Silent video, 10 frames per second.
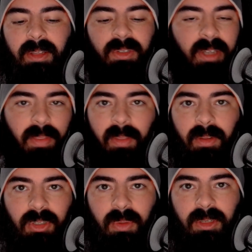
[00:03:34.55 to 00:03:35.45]
There's nothing
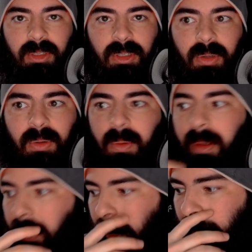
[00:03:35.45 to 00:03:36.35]
that you can do
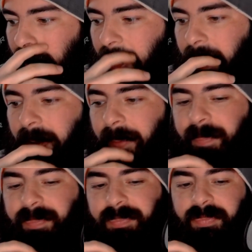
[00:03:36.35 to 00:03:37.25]

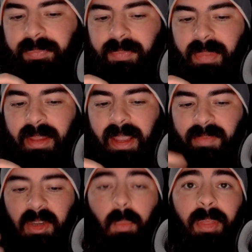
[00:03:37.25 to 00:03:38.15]
if
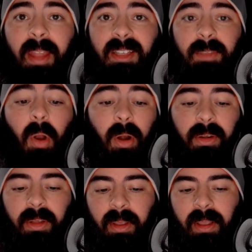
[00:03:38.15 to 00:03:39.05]
someone that's
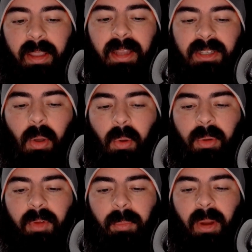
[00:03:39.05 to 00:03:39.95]
smart gets a hold
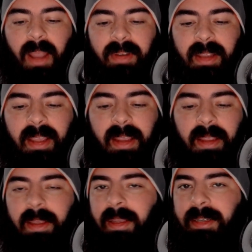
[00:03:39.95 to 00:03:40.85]
of your private
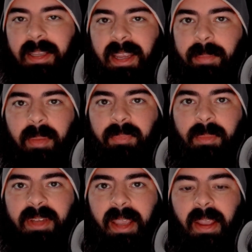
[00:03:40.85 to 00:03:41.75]
key to keep them
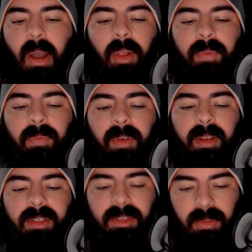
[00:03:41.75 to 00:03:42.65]
from taking all of your
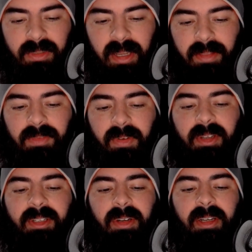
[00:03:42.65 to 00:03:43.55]
funds. So take this very
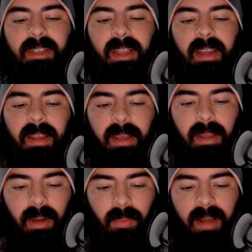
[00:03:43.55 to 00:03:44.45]
seriously.
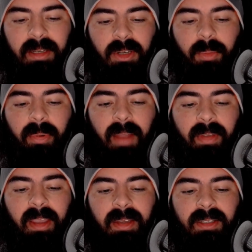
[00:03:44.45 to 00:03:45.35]
Write down your
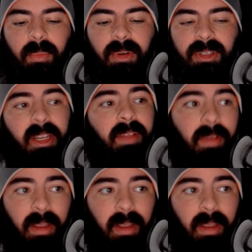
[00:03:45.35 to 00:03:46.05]
private key somewhere safe.